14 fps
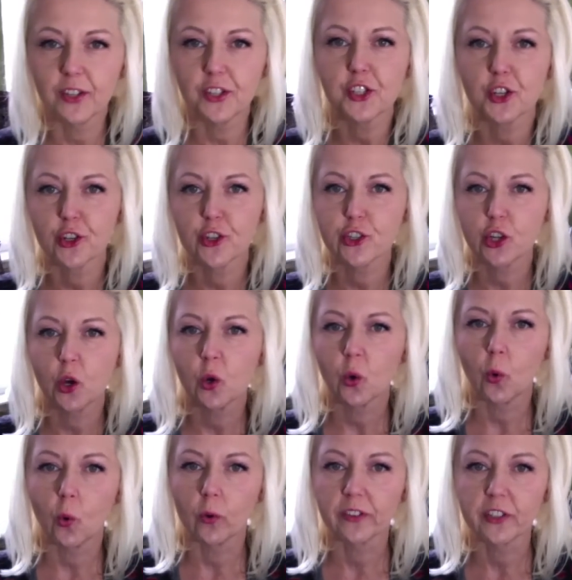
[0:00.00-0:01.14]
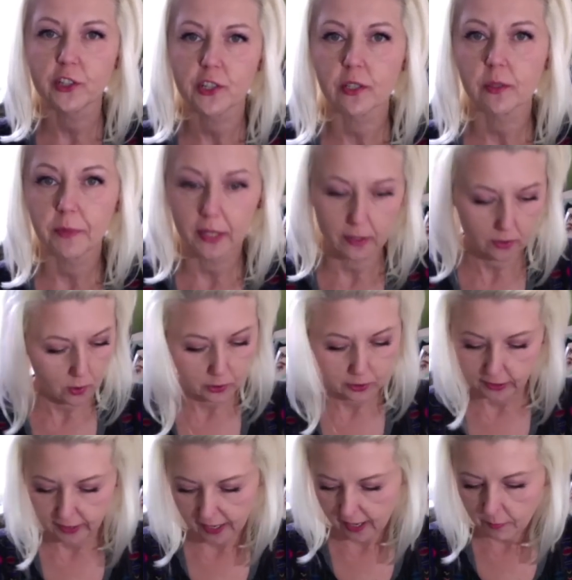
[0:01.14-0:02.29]
These are so cool. They're still being sold
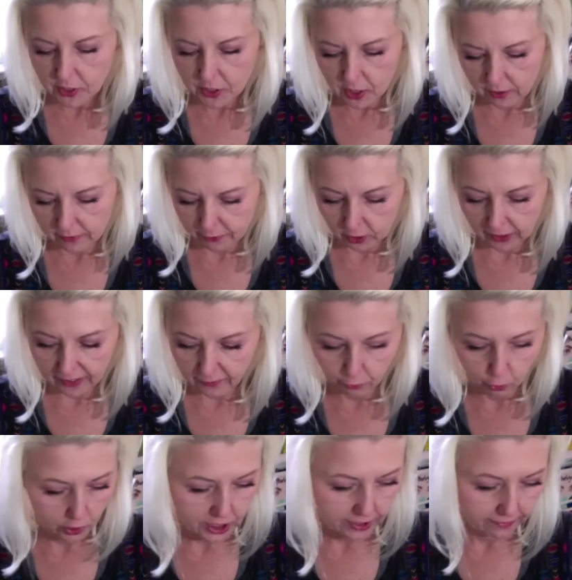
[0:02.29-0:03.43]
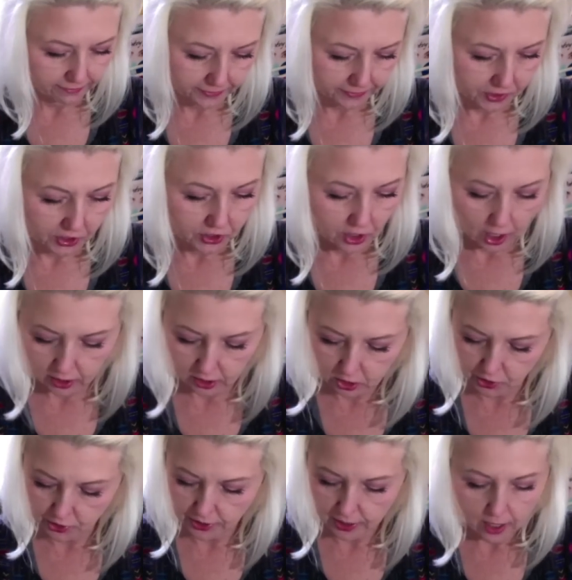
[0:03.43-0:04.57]
on Amazon for like $14,
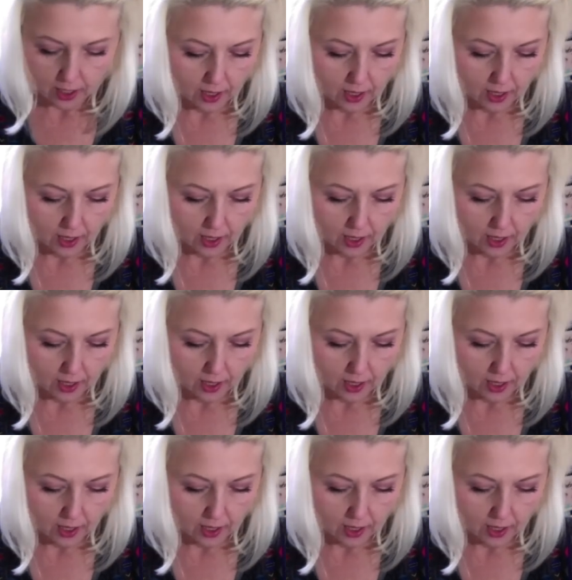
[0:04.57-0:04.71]
$15.